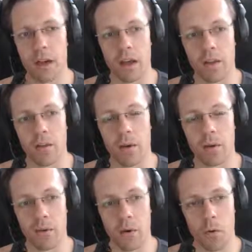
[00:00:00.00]
and
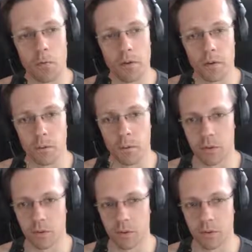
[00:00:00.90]
not overuse
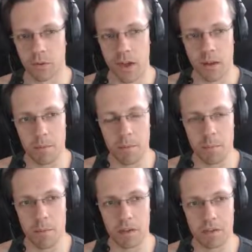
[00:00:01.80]
the same
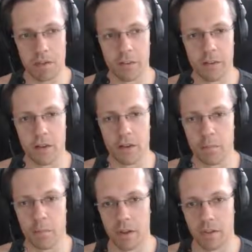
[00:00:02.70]
muscles and
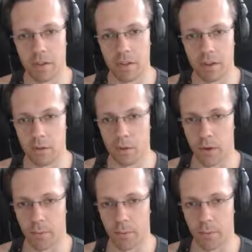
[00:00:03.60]
ligaments, etc.